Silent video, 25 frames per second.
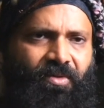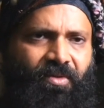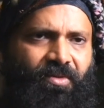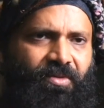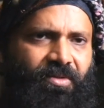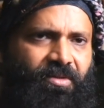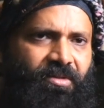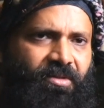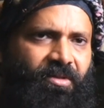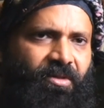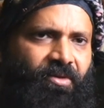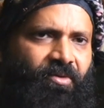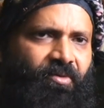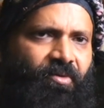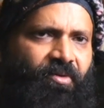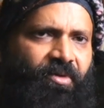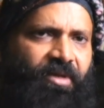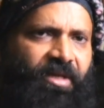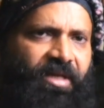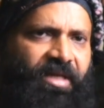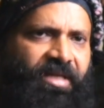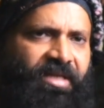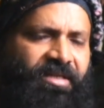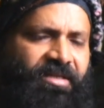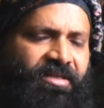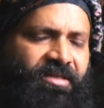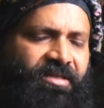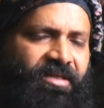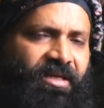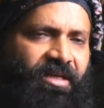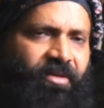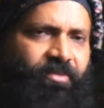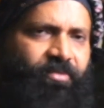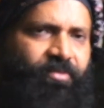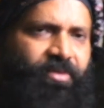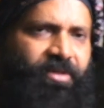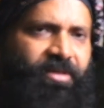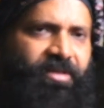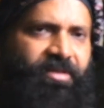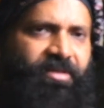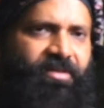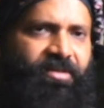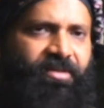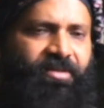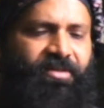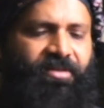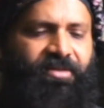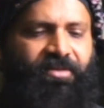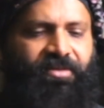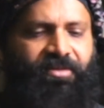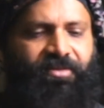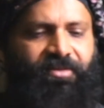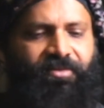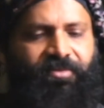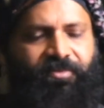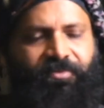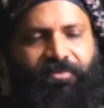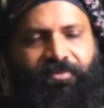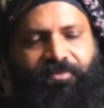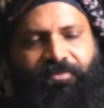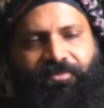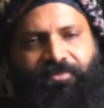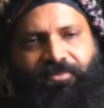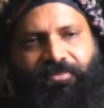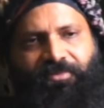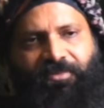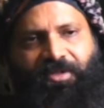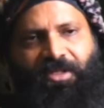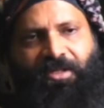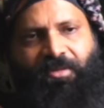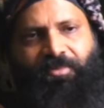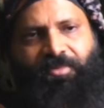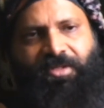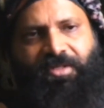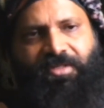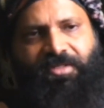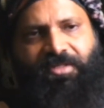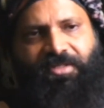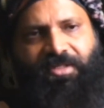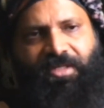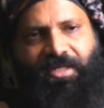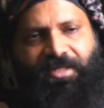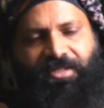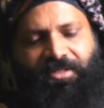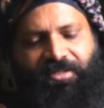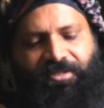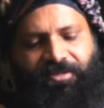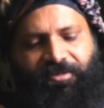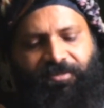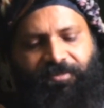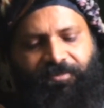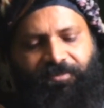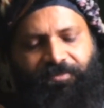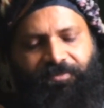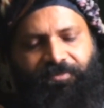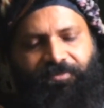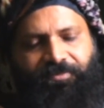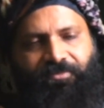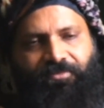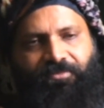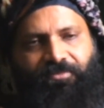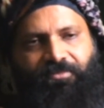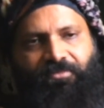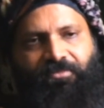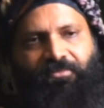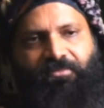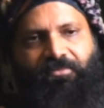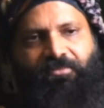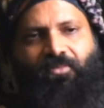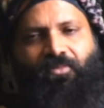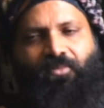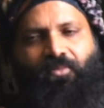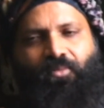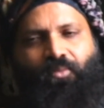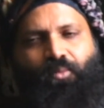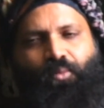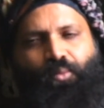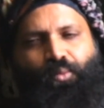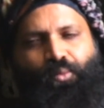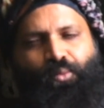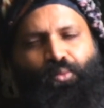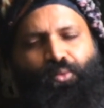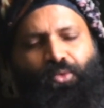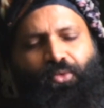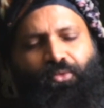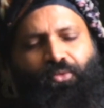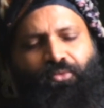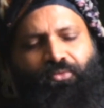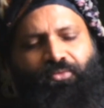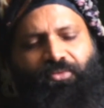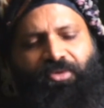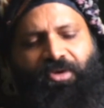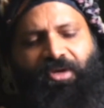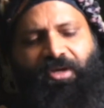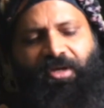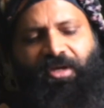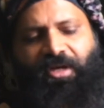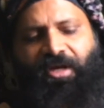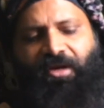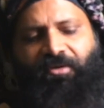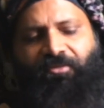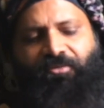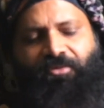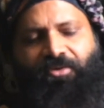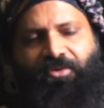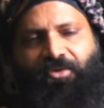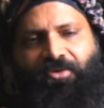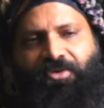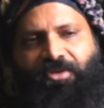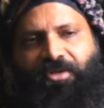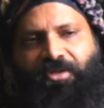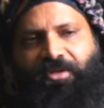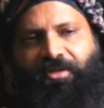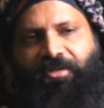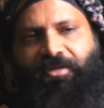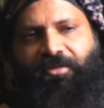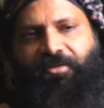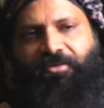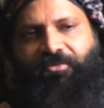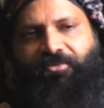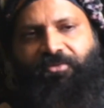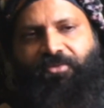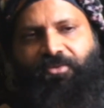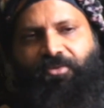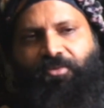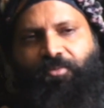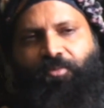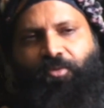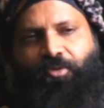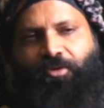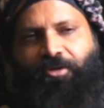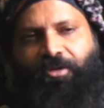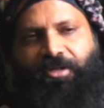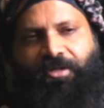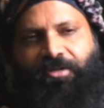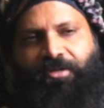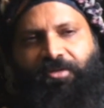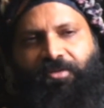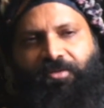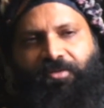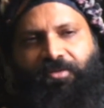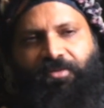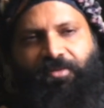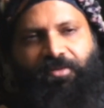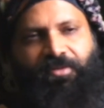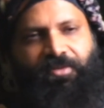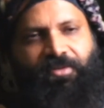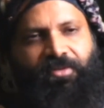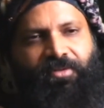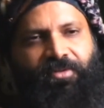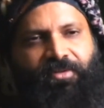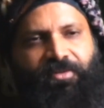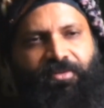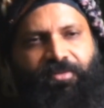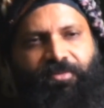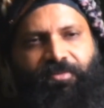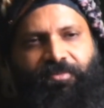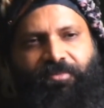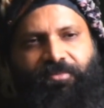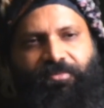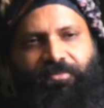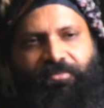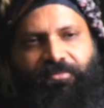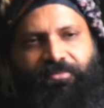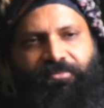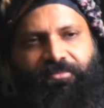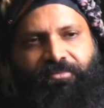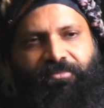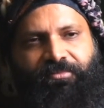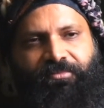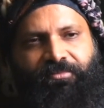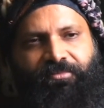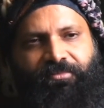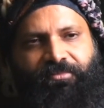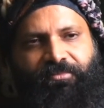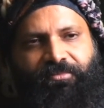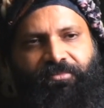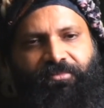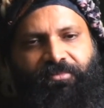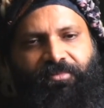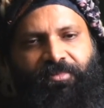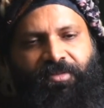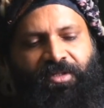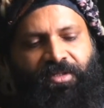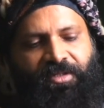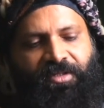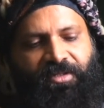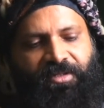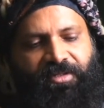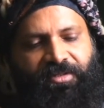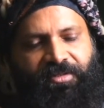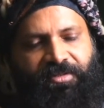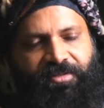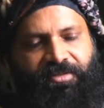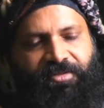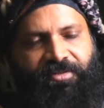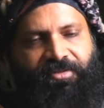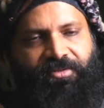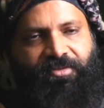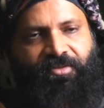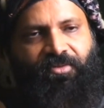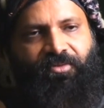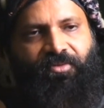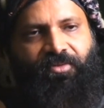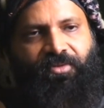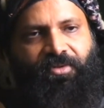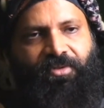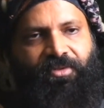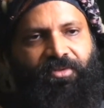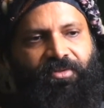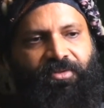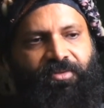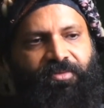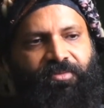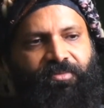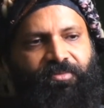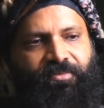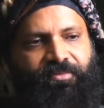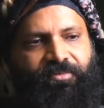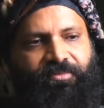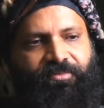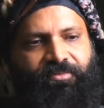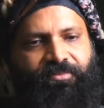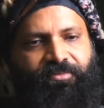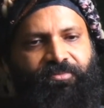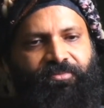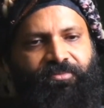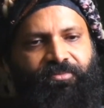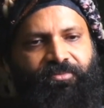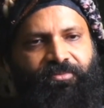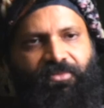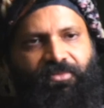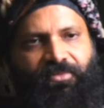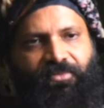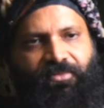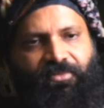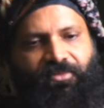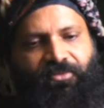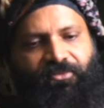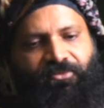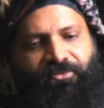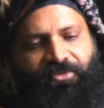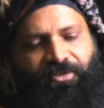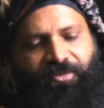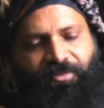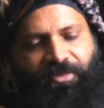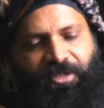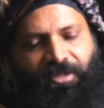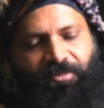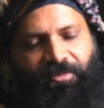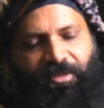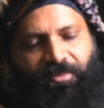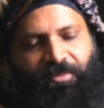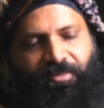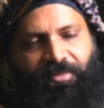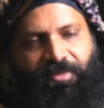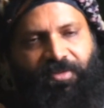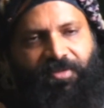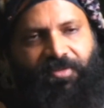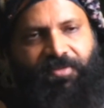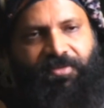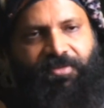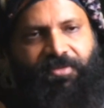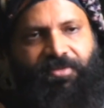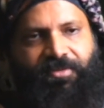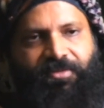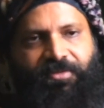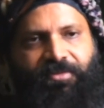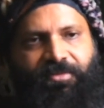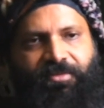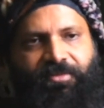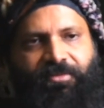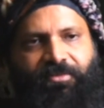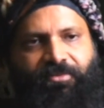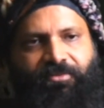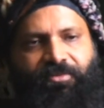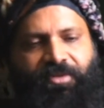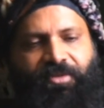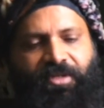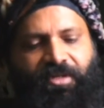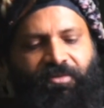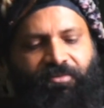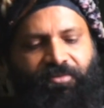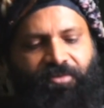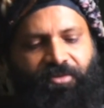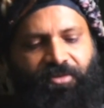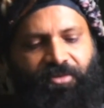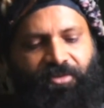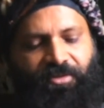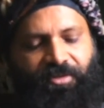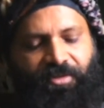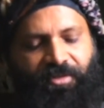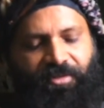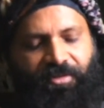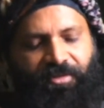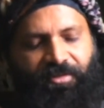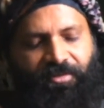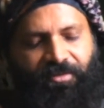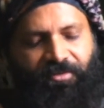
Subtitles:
the wrong examples are being set. We have not done enough to protect our girls or female members. We have not done enough.